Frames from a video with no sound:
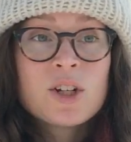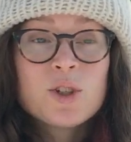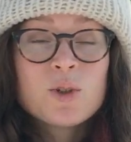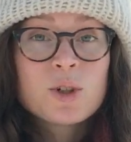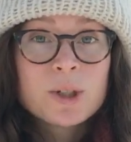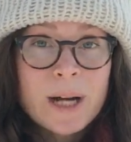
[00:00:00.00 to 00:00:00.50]

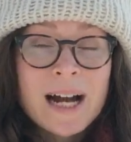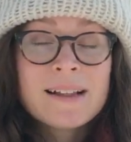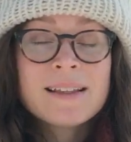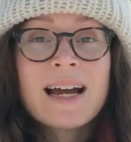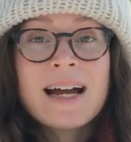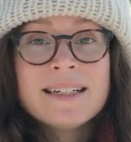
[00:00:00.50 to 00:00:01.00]
to
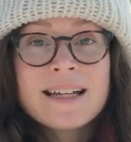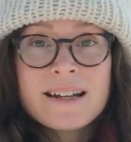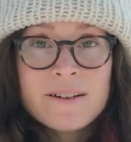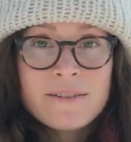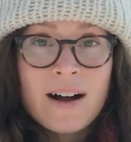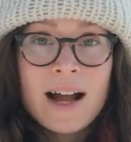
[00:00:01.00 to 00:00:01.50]
correctly
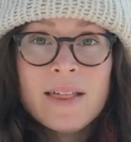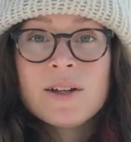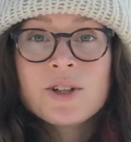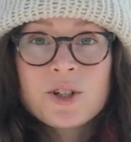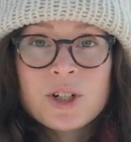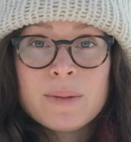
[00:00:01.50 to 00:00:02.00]
identify the
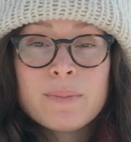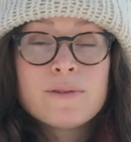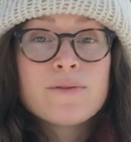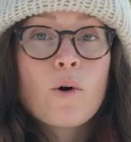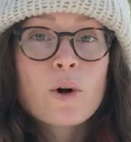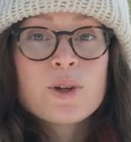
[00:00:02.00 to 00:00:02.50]
tree
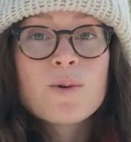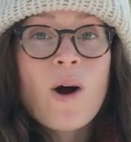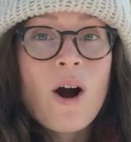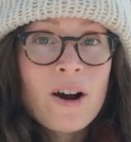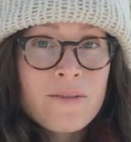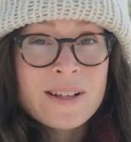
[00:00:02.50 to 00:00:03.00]
before you
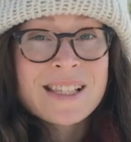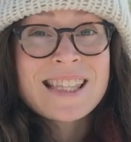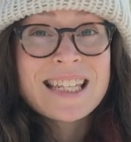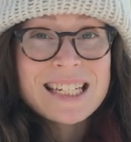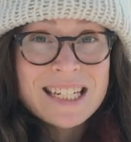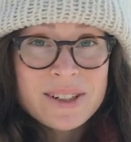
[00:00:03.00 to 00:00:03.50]
harvest
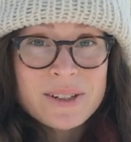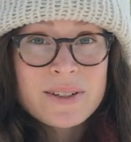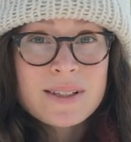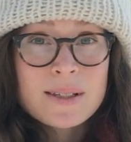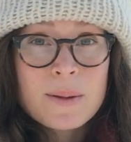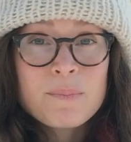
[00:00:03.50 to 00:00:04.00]
the
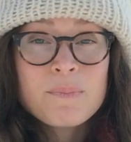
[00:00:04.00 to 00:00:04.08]
needles,